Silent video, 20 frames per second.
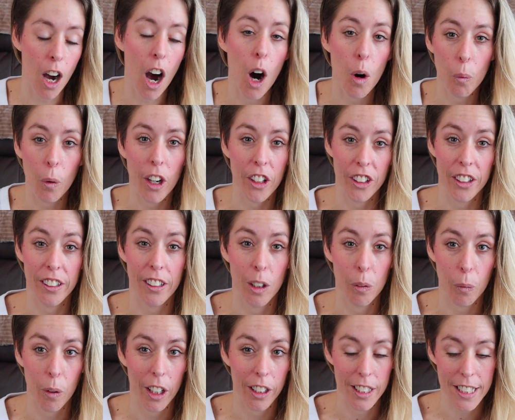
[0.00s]
hot water in our
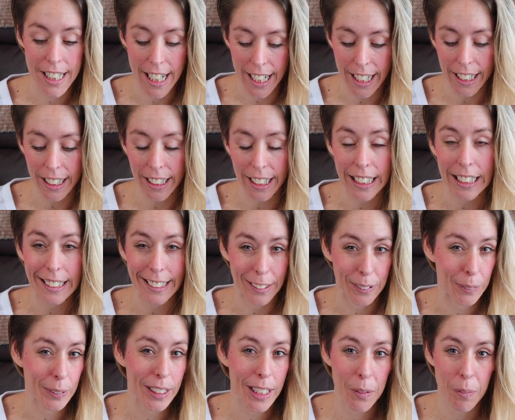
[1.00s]
water tank. Like
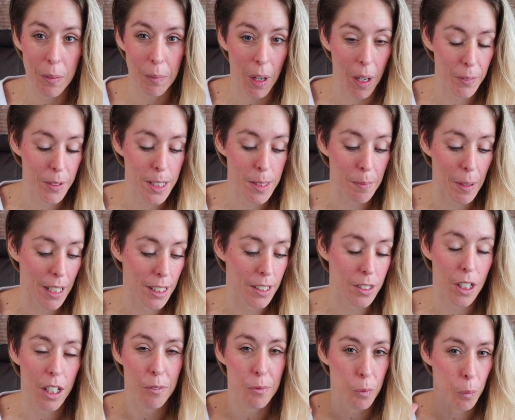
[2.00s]
literally, we probably spend
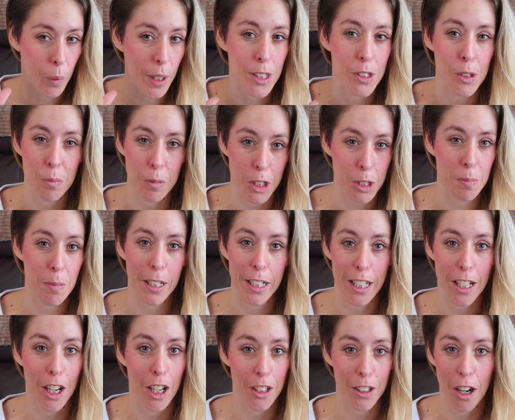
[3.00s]
way too much
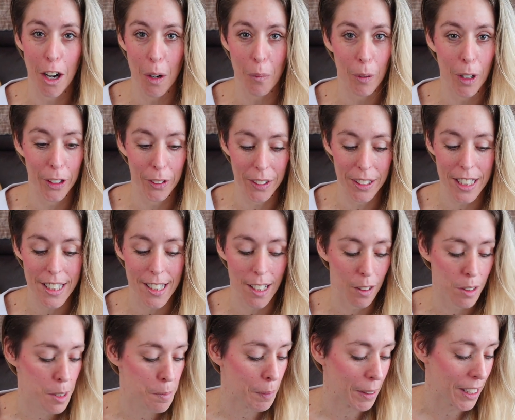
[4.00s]
money on hot water in this
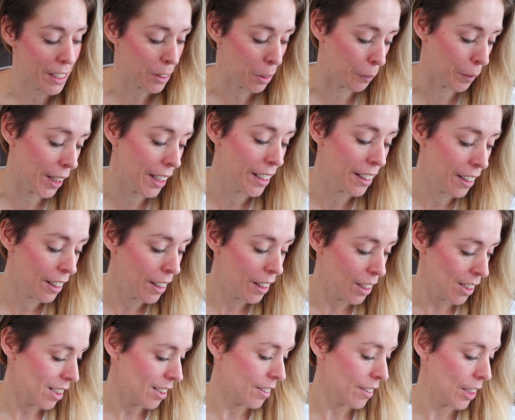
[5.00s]
house, but you know what?
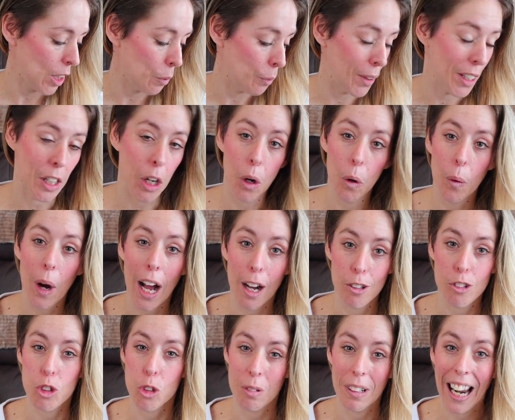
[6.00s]
We know how
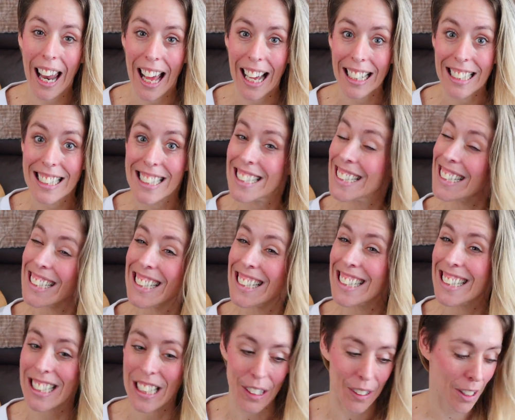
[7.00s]
to relax.
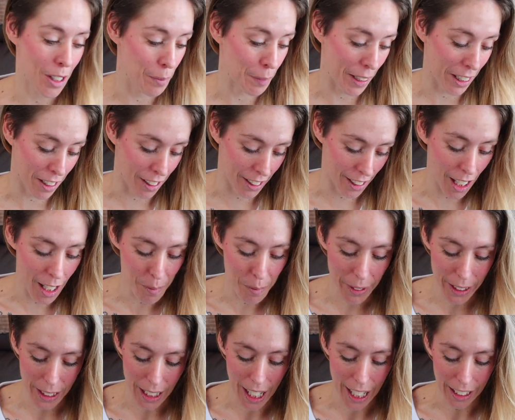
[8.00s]
So, oh my God, I'm
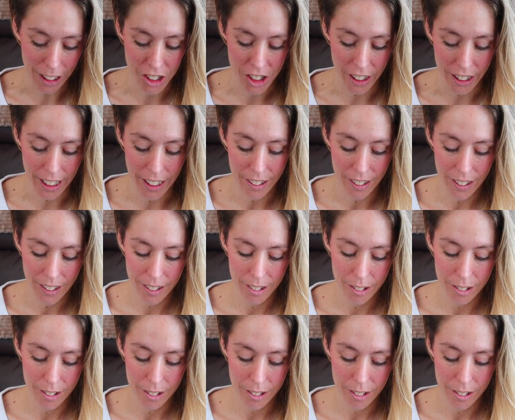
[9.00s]
like, actually,